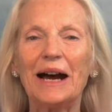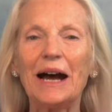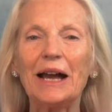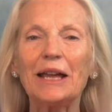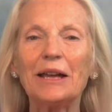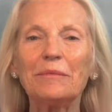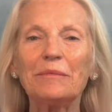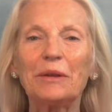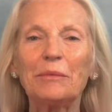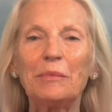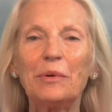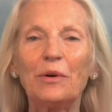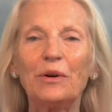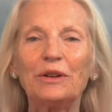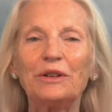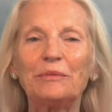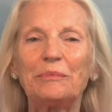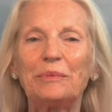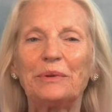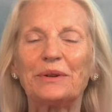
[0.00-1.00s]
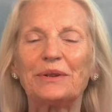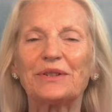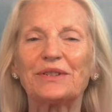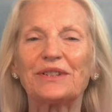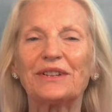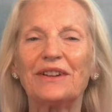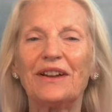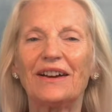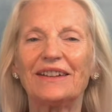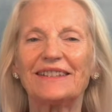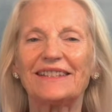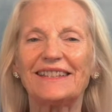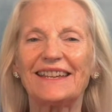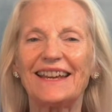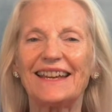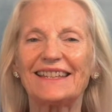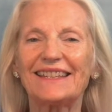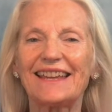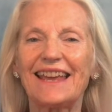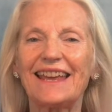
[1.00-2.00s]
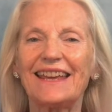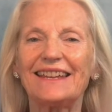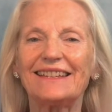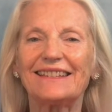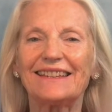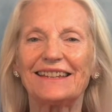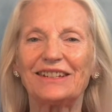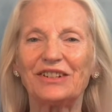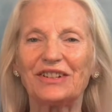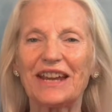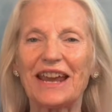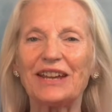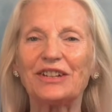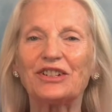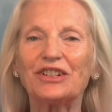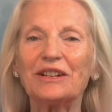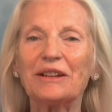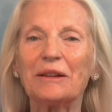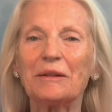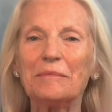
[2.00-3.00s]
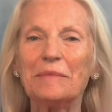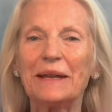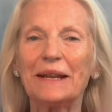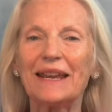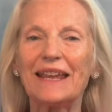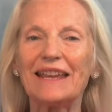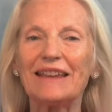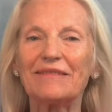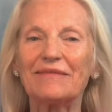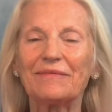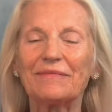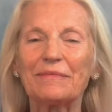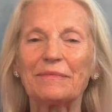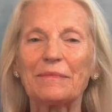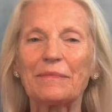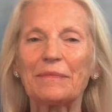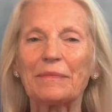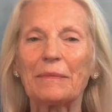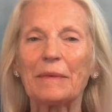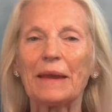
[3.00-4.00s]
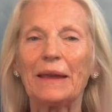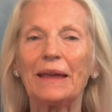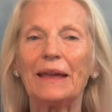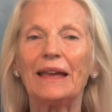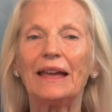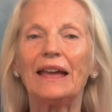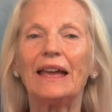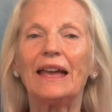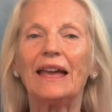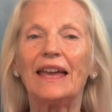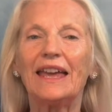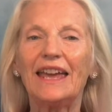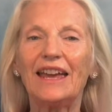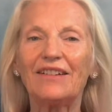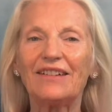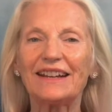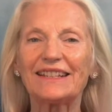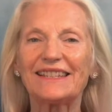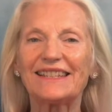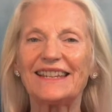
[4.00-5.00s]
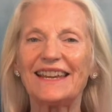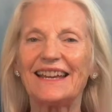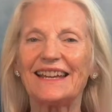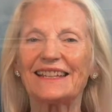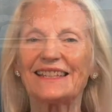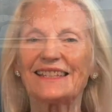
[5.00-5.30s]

I am the point person on C S A's Education Committee. Here at C